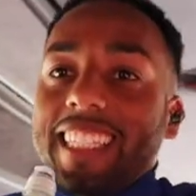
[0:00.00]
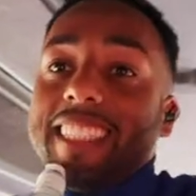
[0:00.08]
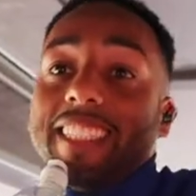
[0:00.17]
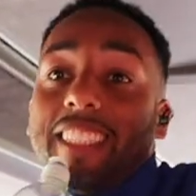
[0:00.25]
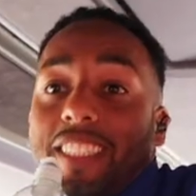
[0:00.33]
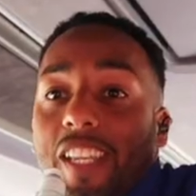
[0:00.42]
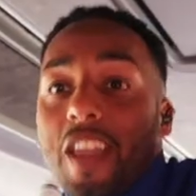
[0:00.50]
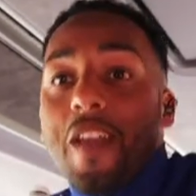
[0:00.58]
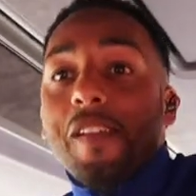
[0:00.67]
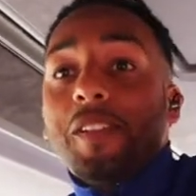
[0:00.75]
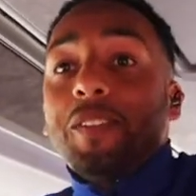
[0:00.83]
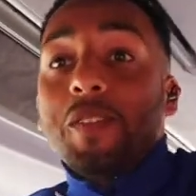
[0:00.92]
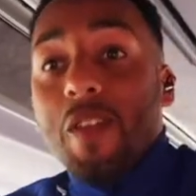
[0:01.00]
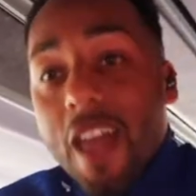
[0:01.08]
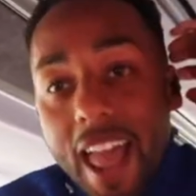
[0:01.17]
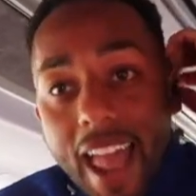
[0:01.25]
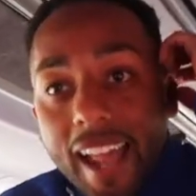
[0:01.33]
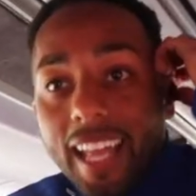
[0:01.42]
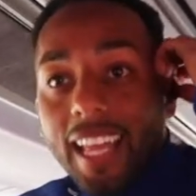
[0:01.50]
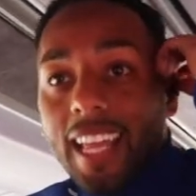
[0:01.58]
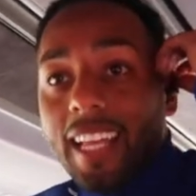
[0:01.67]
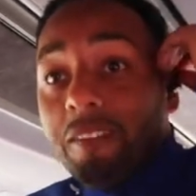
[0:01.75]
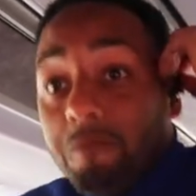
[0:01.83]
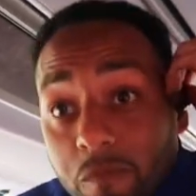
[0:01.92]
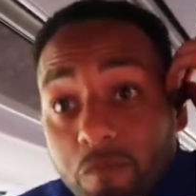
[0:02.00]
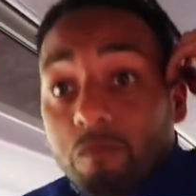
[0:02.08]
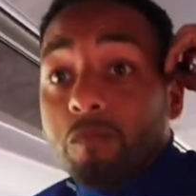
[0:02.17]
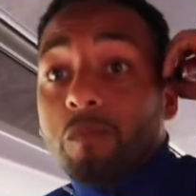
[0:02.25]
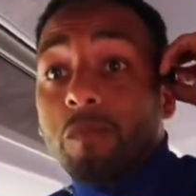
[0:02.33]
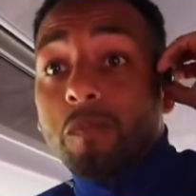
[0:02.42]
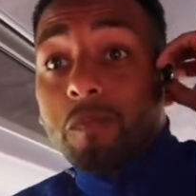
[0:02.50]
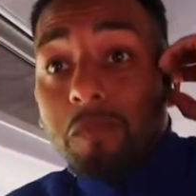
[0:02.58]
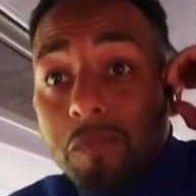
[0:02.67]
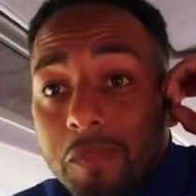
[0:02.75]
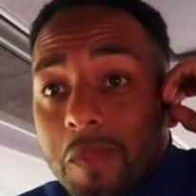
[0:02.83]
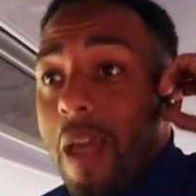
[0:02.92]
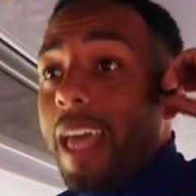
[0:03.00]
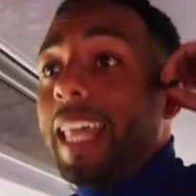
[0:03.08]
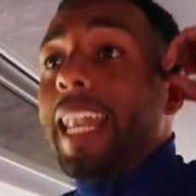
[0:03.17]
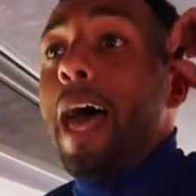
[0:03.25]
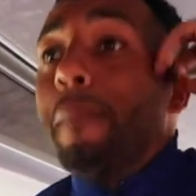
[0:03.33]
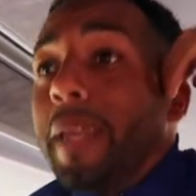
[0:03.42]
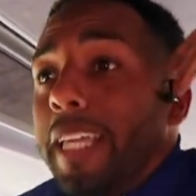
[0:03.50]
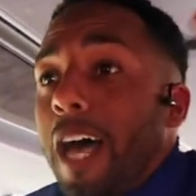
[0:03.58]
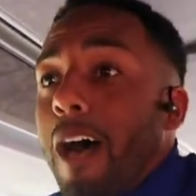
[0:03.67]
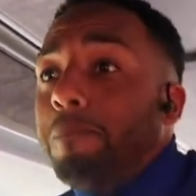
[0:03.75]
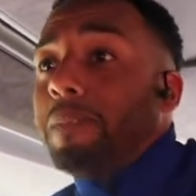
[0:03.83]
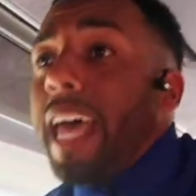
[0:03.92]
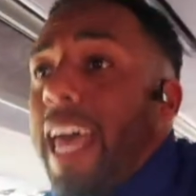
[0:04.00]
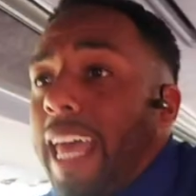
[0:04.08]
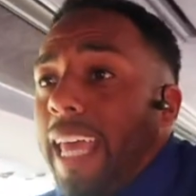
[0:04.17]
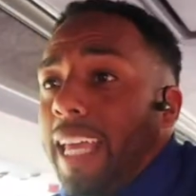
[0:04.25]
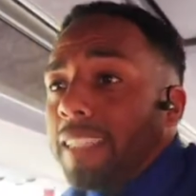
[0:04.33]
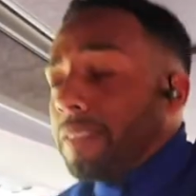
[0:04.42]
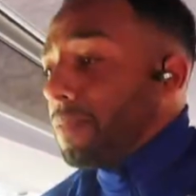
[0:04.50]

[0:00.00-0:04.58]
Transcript: She could away. I left you up there.